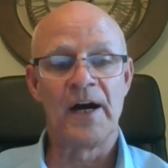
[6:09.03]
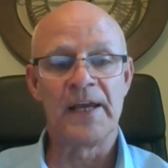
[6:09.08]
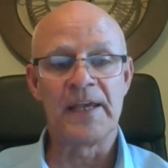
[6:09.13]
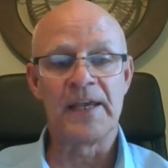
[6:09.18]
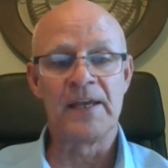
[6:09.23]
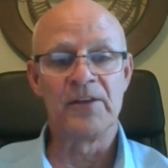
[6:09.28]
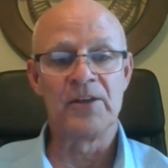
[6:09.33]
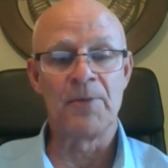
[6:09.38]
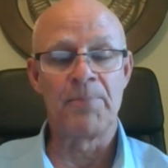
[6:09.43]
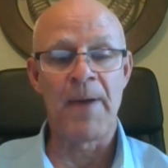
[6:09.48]

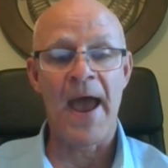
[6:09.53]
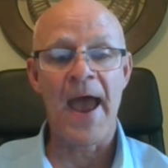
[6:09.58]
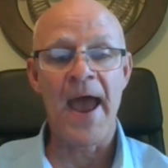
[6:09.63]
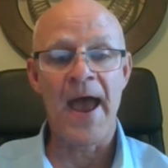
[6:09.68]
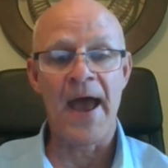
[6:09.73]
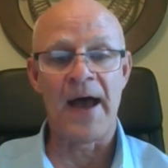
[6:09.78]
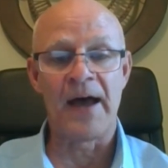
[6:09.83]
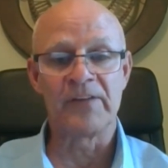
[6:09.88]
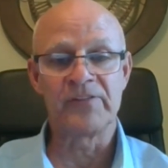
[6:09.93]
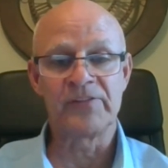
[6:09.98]
in the
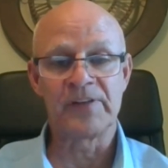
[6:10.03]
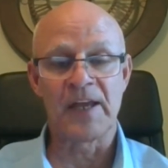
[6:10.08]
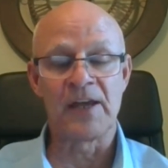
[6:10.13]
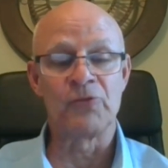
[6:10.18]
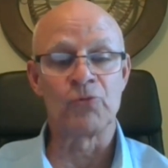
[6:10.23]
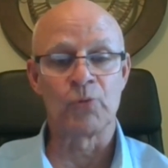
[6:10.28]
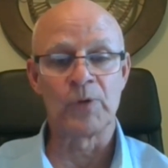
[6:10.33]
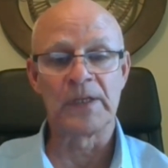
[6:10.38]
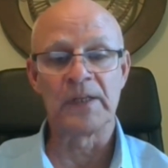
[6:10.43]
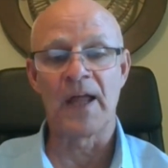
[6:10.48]
past
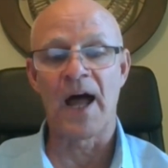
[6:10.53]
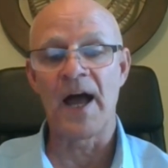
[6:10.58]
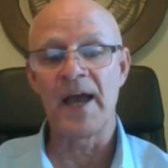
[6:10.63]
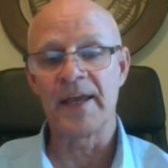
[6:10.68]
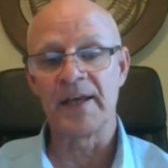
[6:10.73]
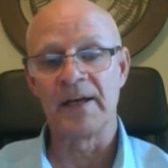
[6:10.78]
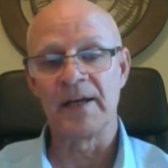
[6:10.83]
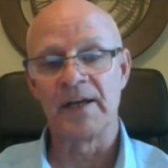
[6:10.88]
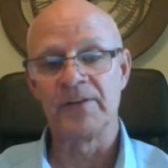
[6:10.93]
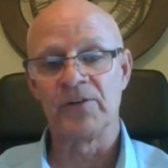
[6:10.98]
and
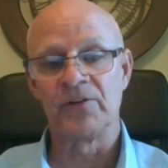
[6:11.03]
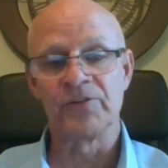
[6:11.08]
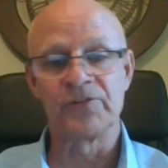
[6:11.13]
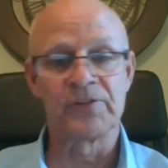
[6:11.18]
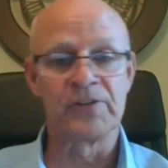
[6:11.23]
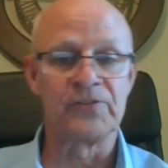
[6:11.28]
relying on those